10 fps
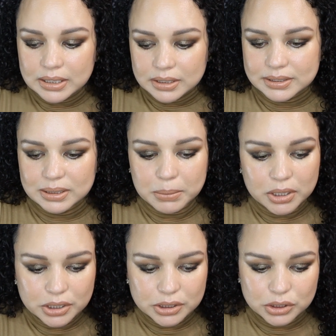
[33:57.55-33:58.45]

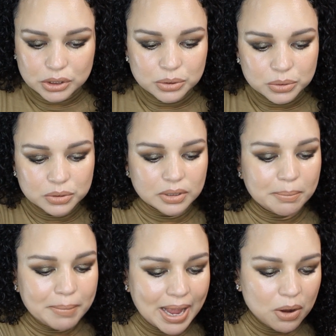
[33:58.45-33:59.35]
similar to the
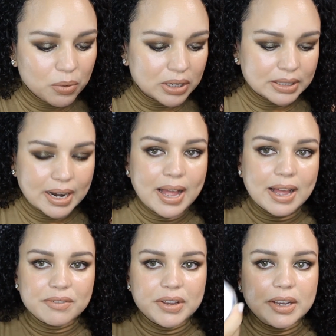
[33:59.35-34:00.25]
MAC one that I
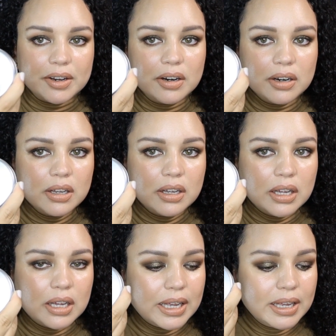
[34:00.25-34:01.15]
have here,
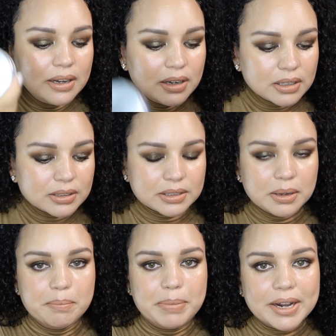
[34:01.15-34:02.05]
it looked
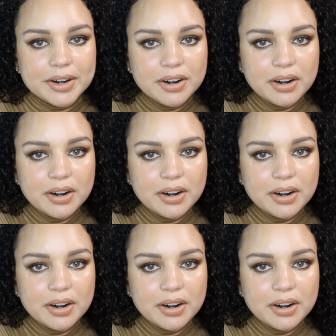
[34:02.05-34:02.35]
better